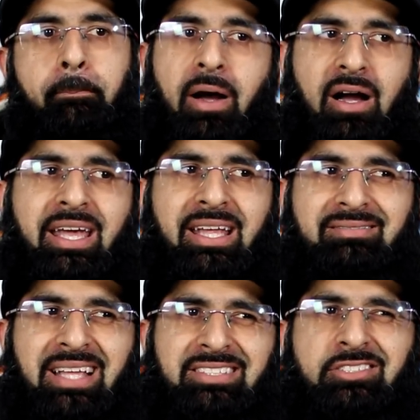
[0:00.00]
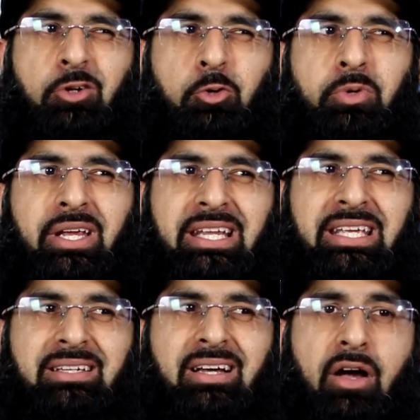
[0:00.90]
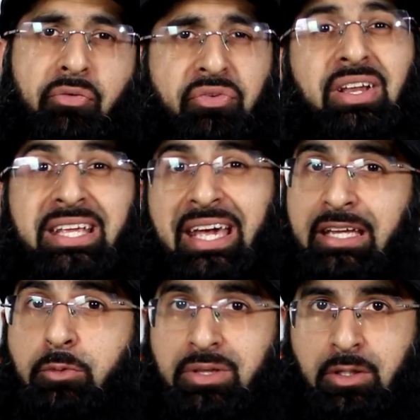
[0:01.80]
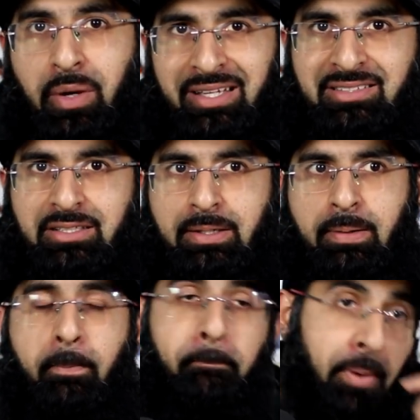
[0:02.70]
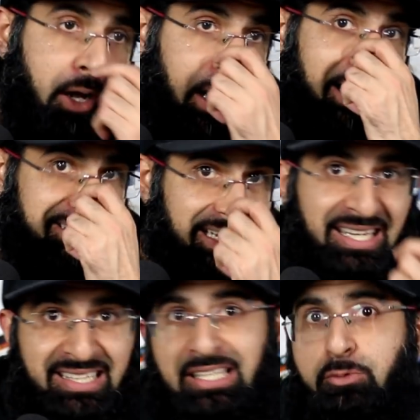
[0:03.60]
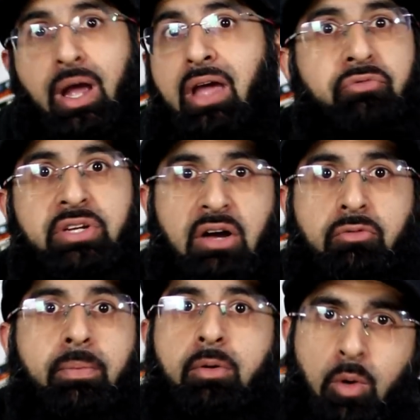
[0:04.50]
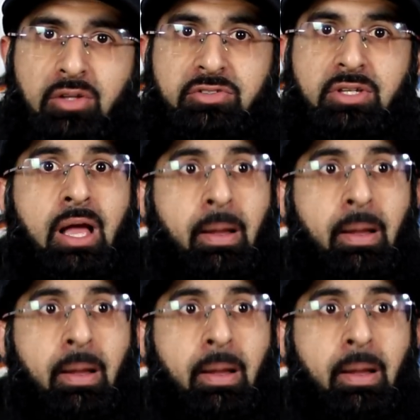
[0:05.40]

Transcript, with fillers: But again, that's not really affiliated with the West. But ideally, that's what every government wants